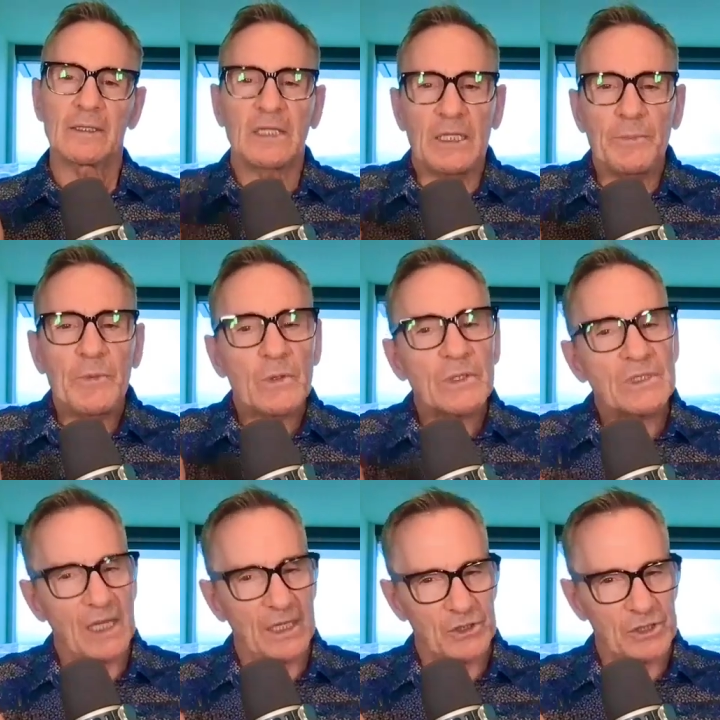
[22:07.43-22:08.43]
keep your
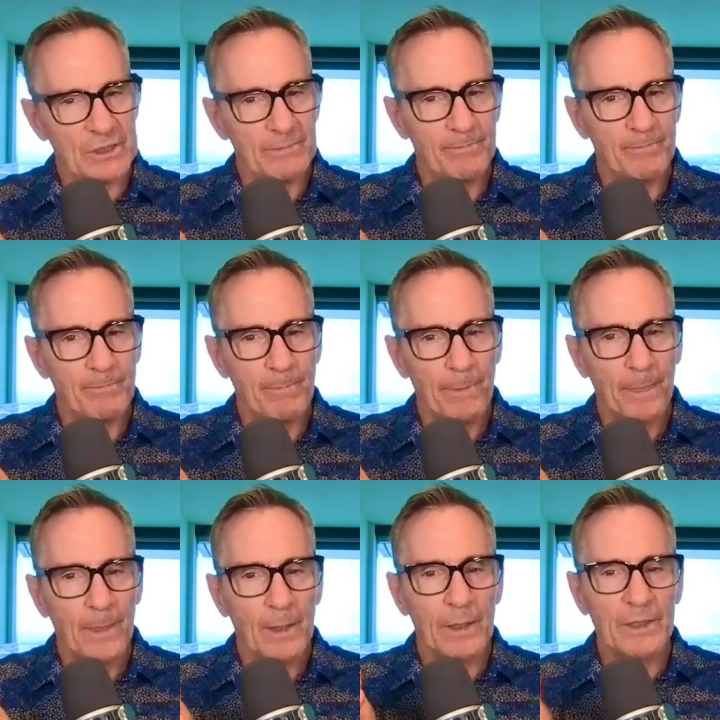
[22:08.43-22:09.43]
attention
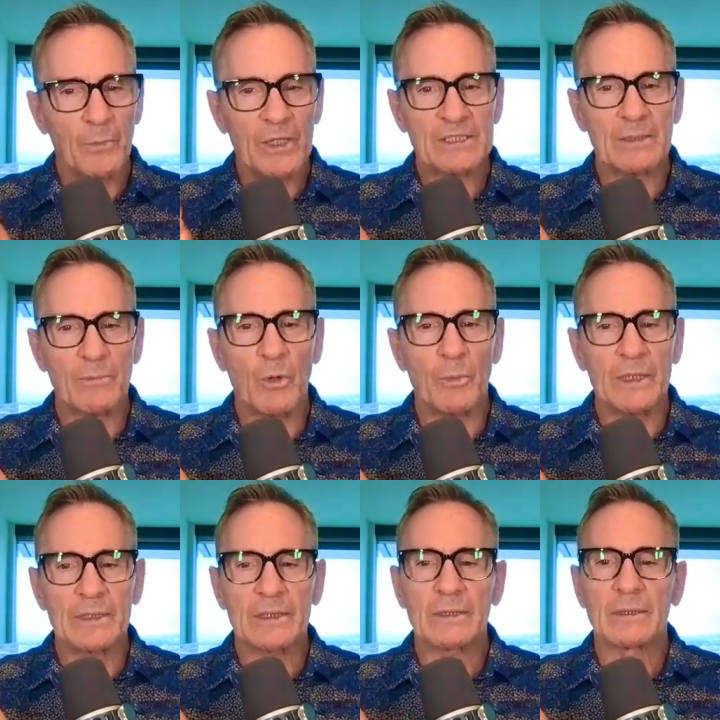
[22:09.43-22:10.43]
on the present
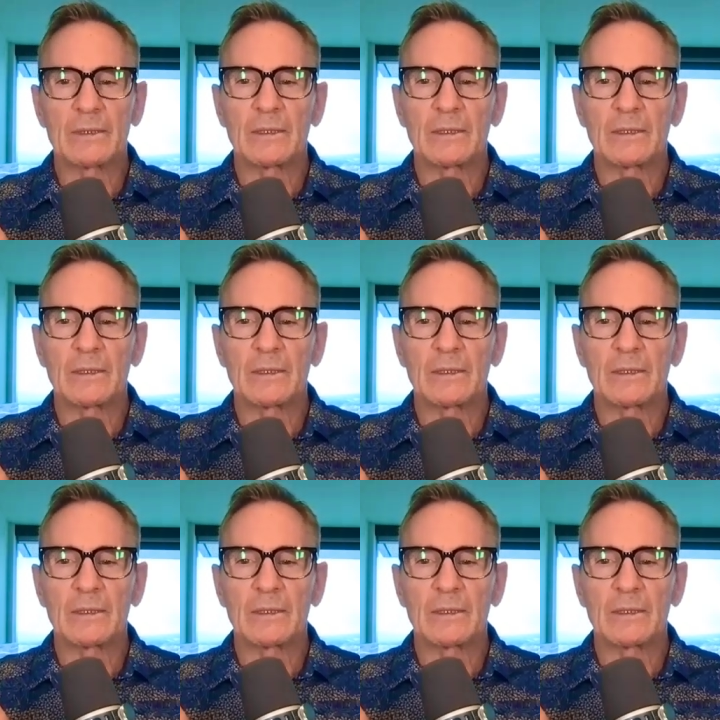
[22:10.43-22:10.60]
moment.